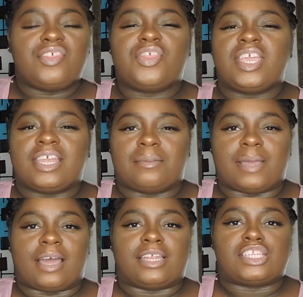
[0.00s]
thinking
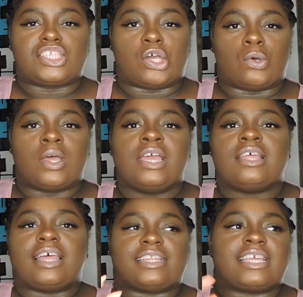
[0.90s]
about it. So
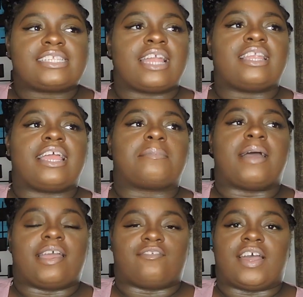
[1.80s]
like, that's kind of like
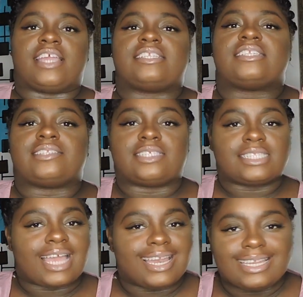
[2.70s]
my advice, is
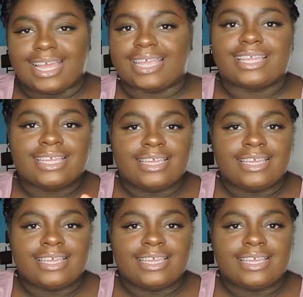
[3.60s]
just kind of like,